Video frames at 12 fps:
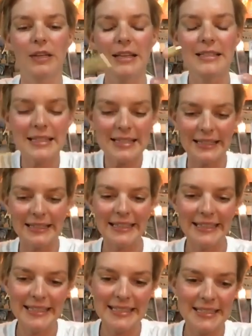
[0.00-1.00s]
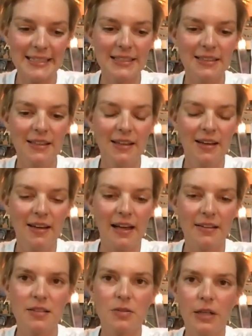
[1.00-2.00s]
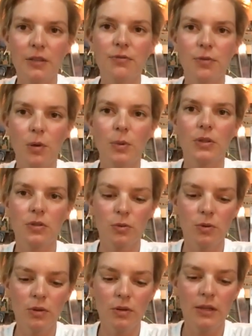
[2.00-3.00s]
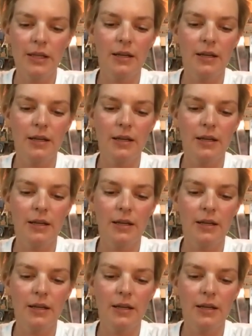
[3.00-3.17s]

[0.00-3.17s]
It's it's an easy and straightforward tool.